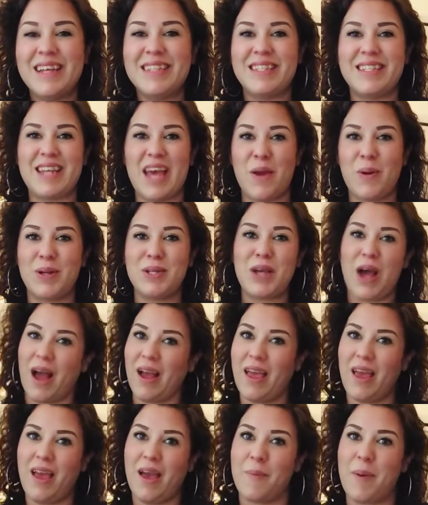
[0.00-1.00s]
Today we're
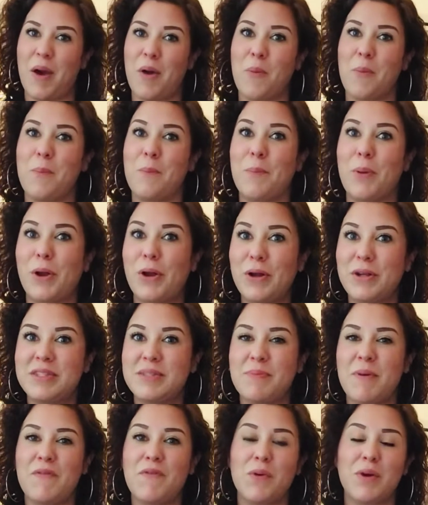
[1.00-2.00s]
talking about birds
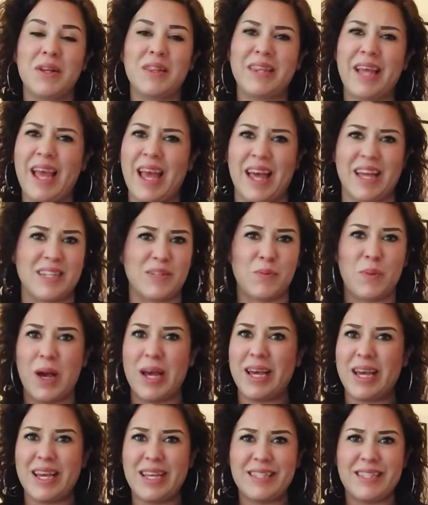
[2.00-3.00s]
before land.
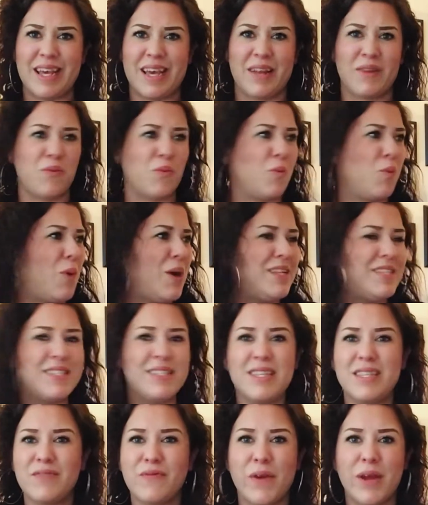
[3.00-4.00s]
What is it? What does
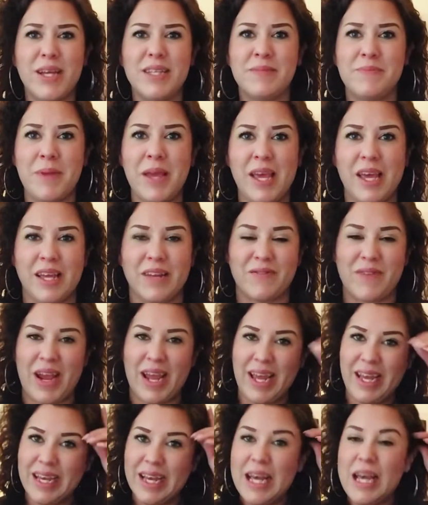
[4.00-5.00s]
this phrase mean,
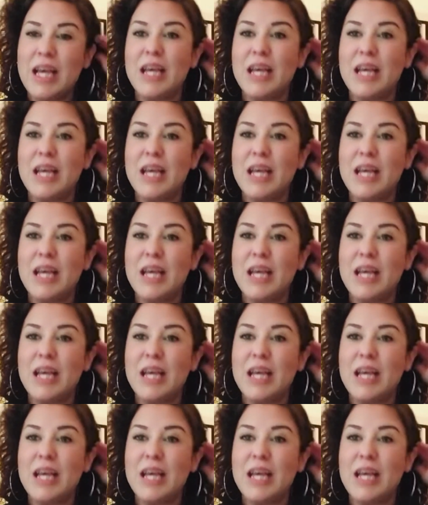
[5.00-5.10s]
right?